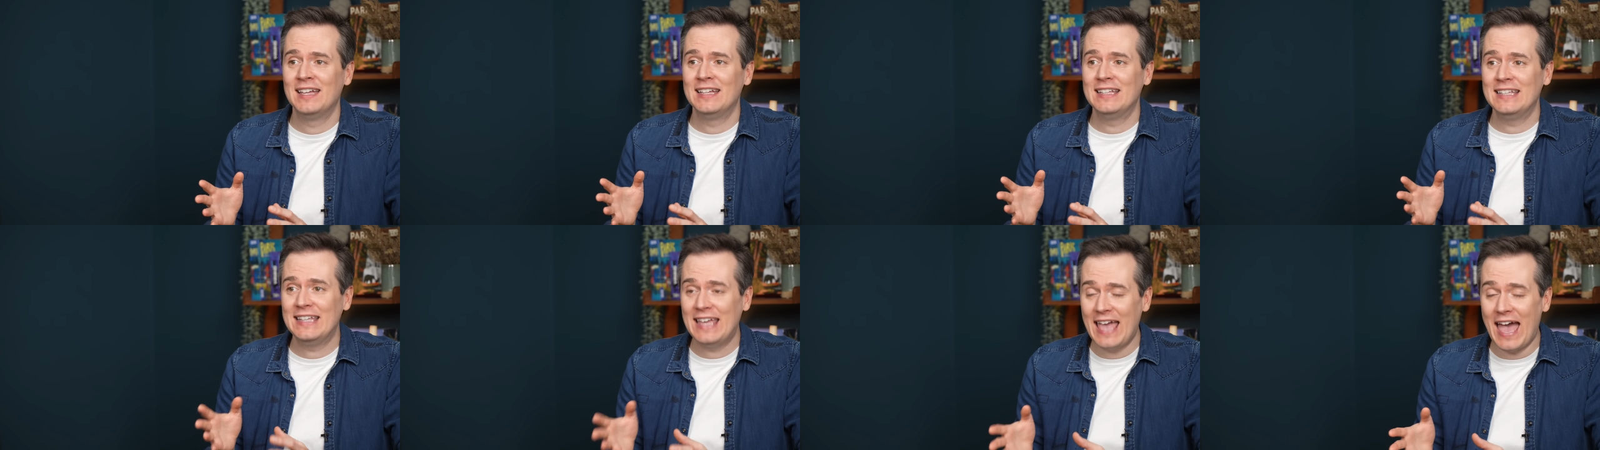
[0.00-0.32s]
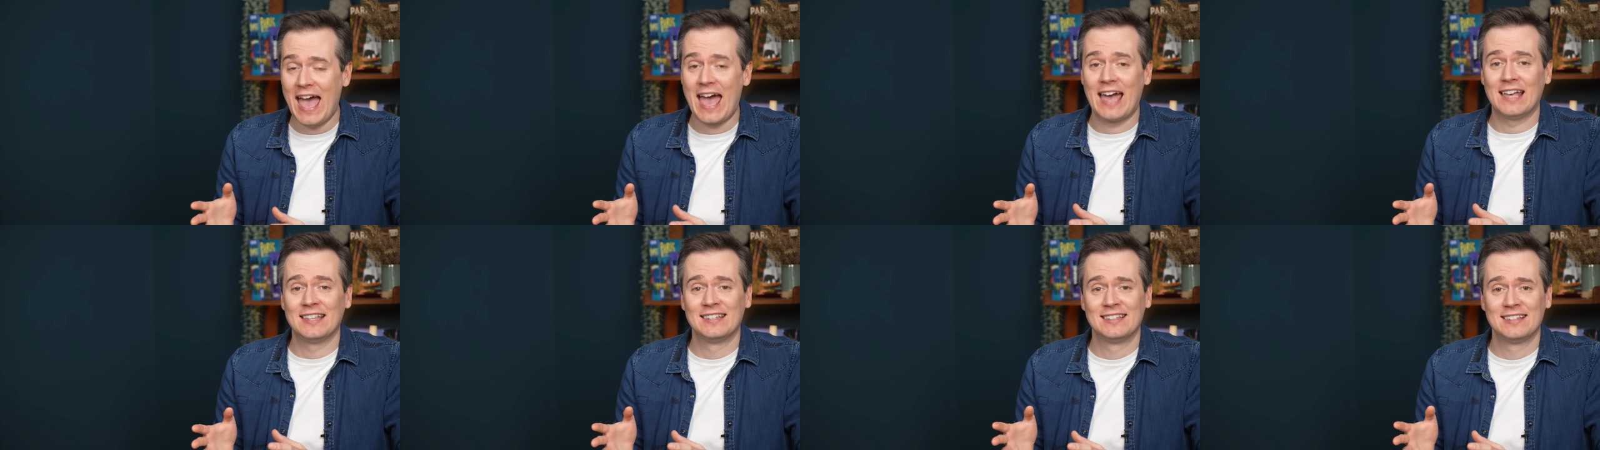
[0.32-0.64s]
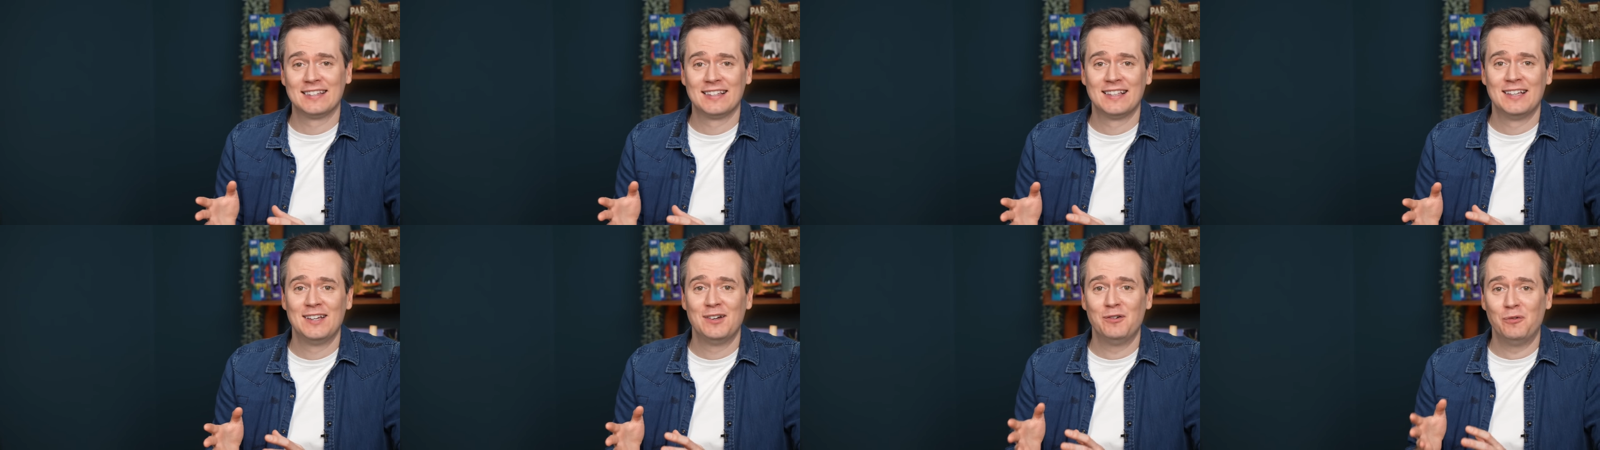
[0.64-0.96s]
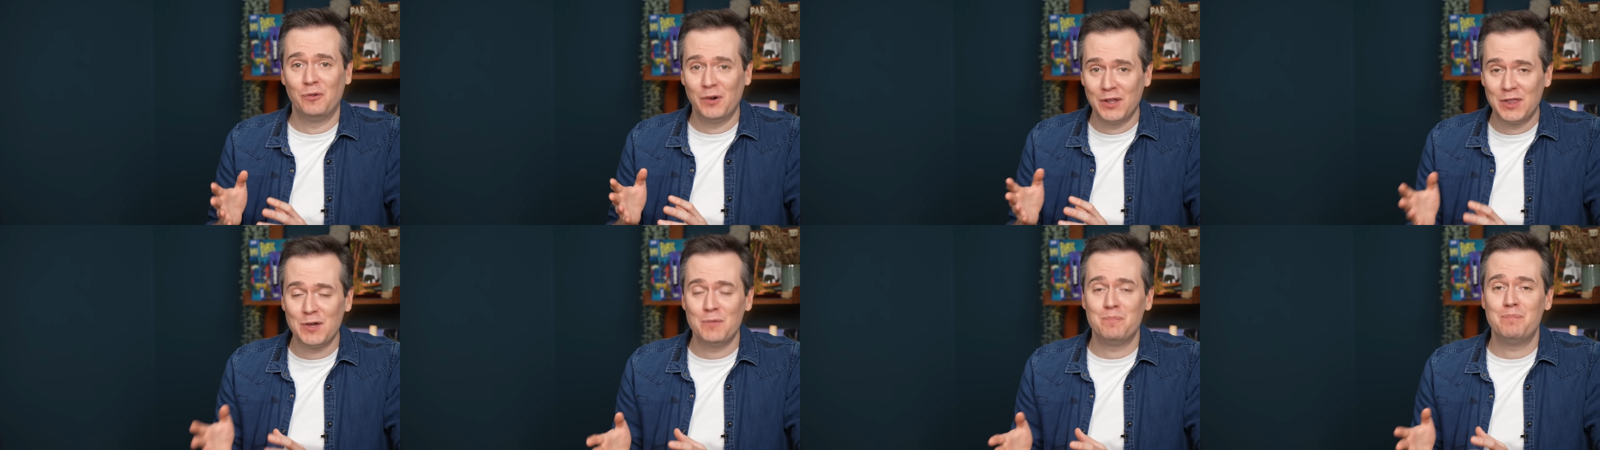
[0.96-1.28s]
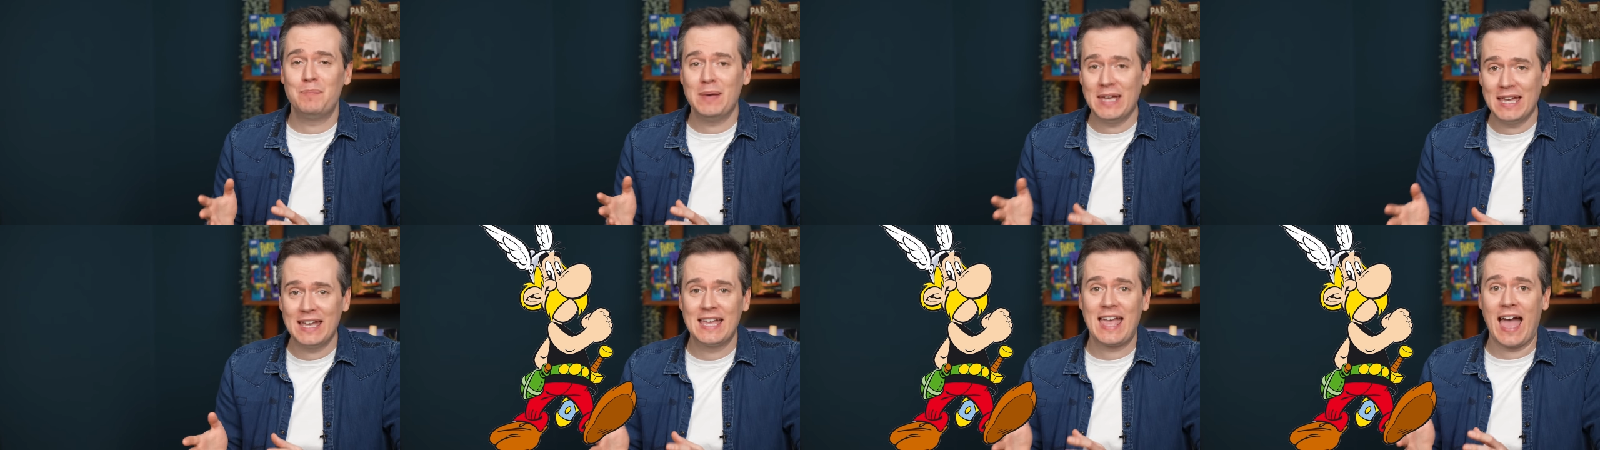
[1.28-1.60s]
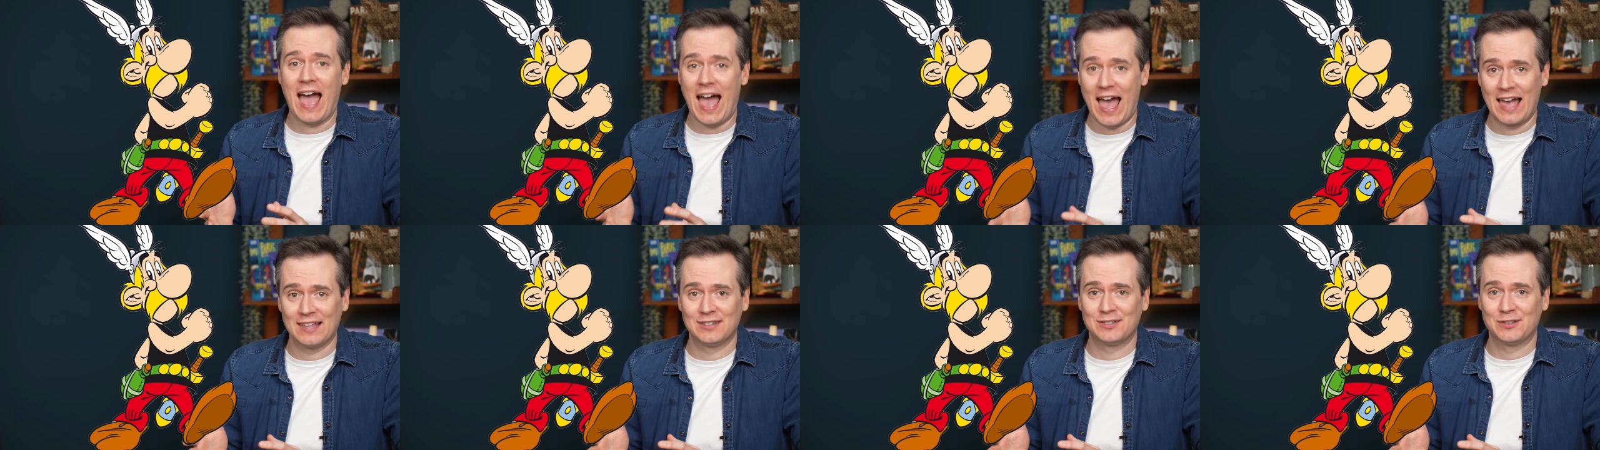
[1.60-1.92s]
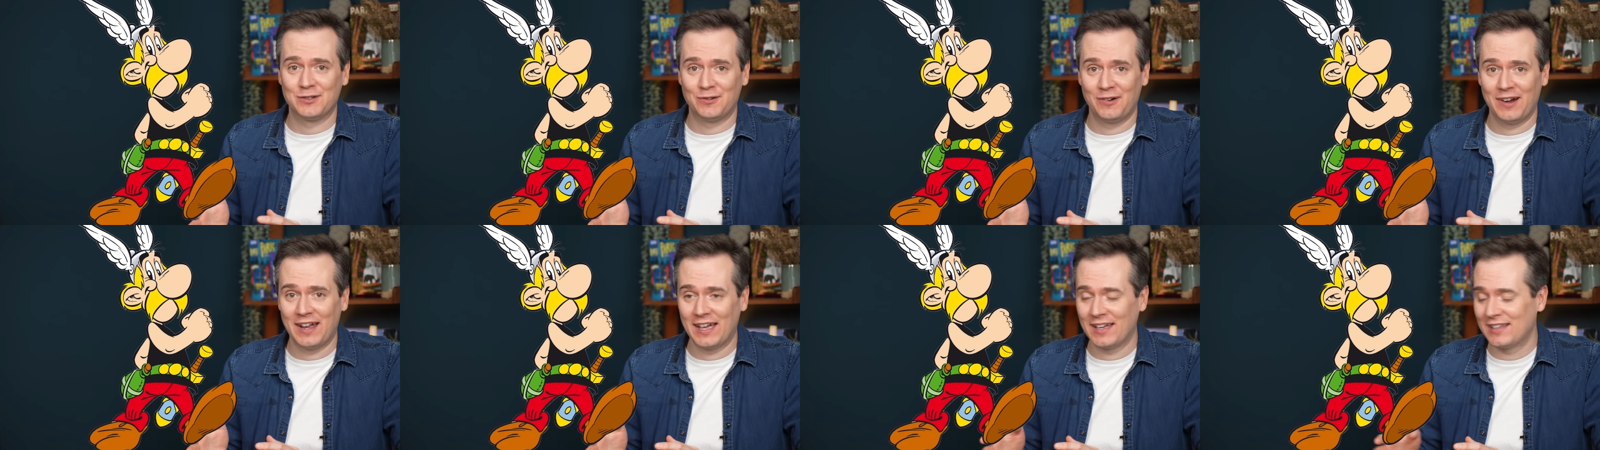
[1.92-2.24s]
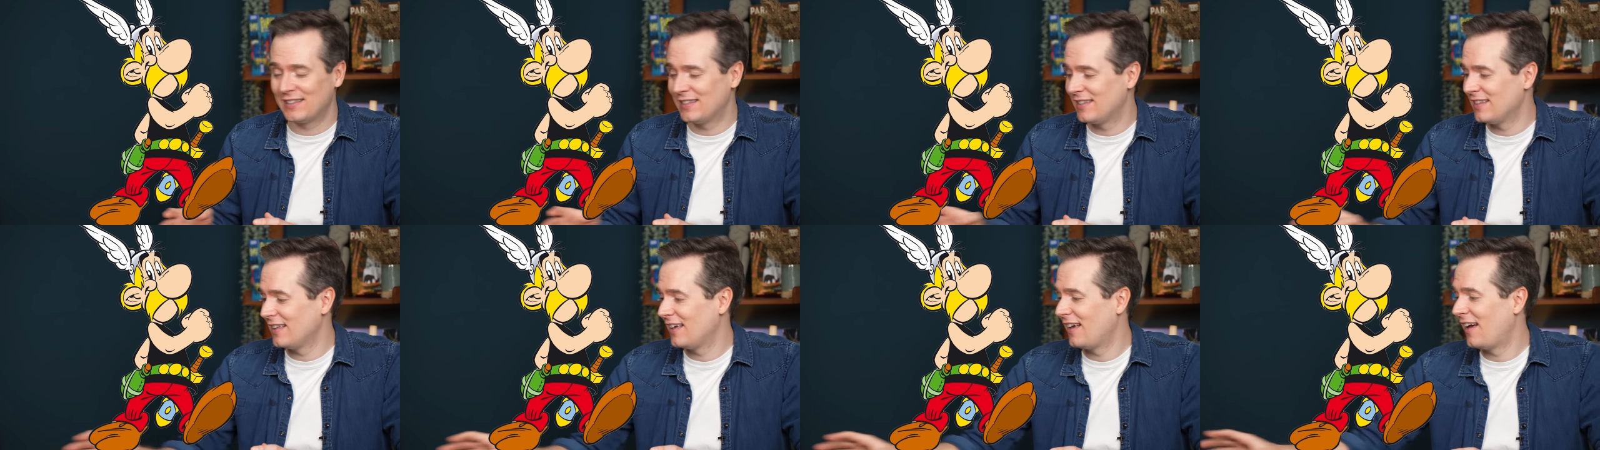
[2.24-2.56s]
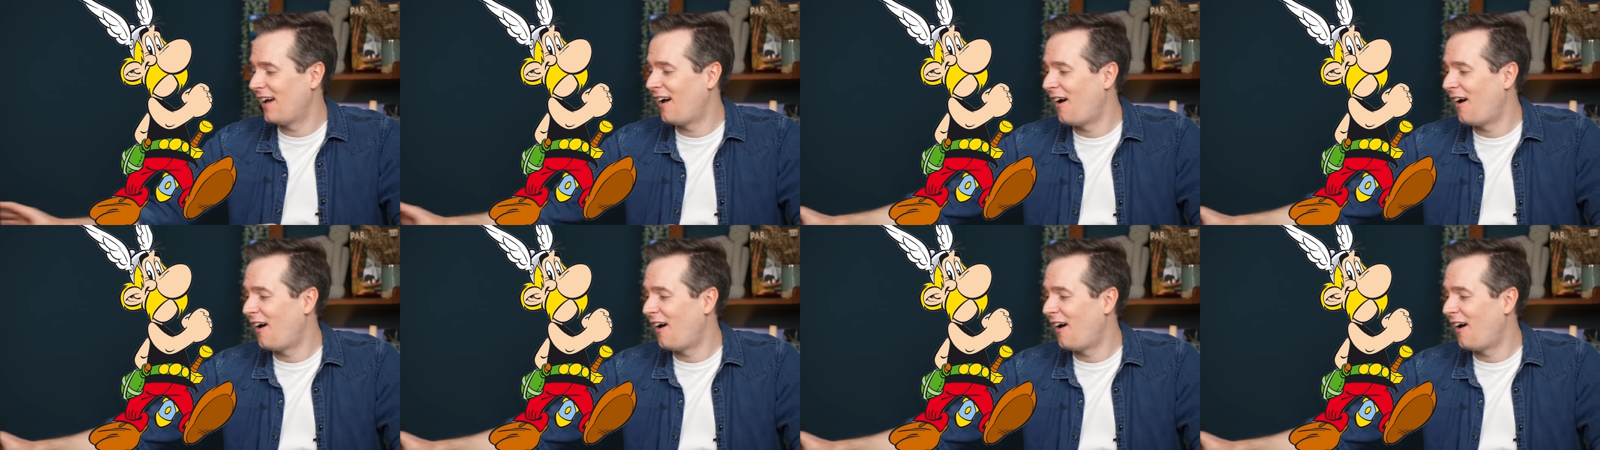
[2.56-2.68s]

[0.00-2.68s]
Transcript: Yes, with a big asterisk.